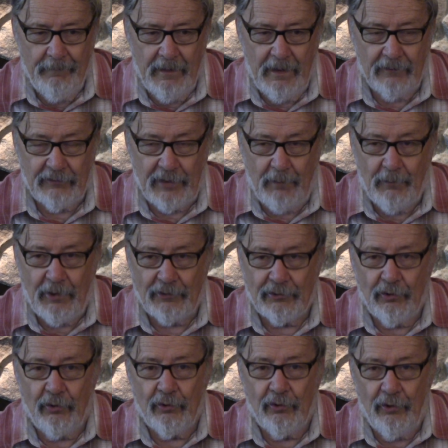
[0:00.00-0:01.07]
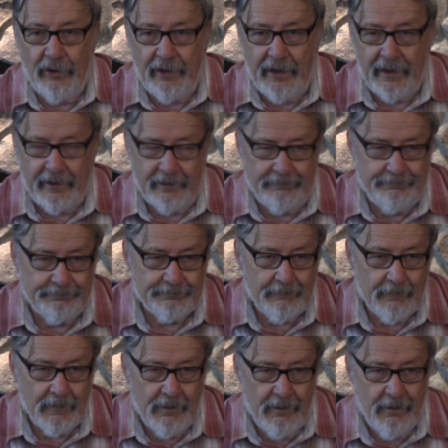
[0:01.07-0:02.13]
And some are so good at it
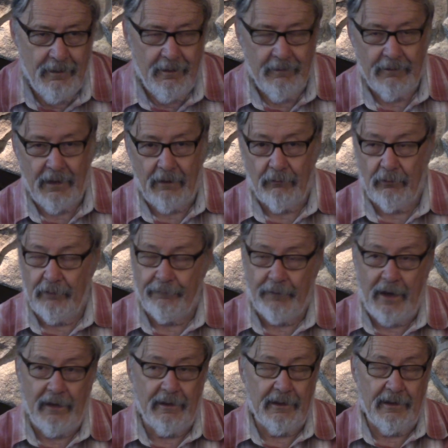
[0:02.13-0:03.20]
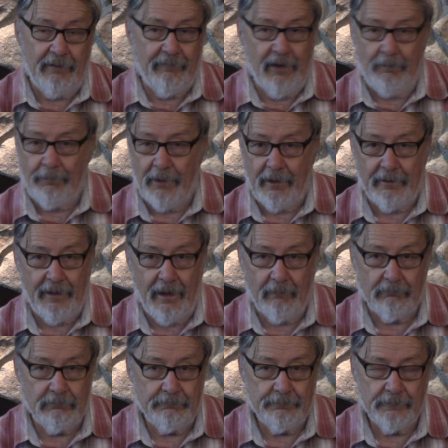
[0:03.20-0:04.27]
that we finally give up on
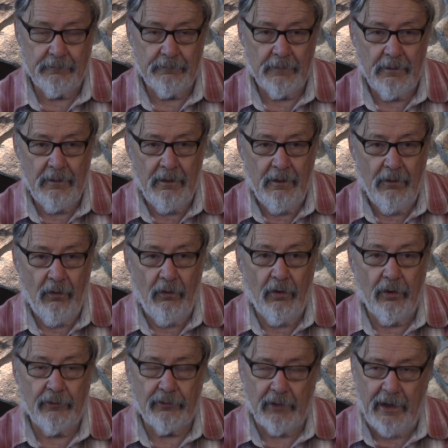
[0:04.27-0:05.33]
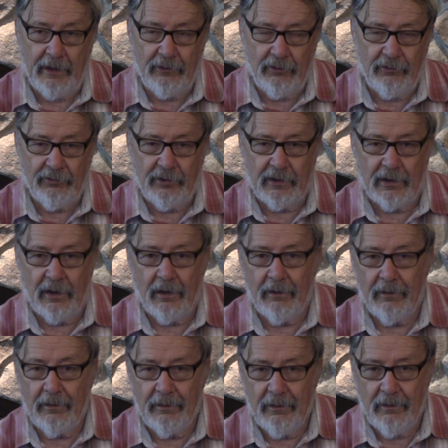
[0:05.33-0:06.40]
them, or try using
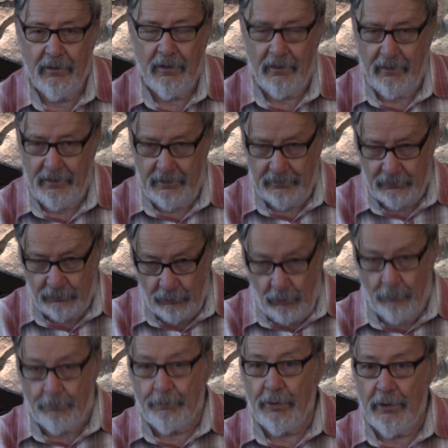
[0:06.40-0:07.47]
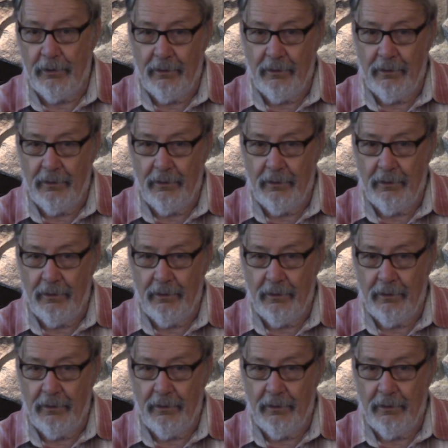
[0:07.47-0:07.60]
a group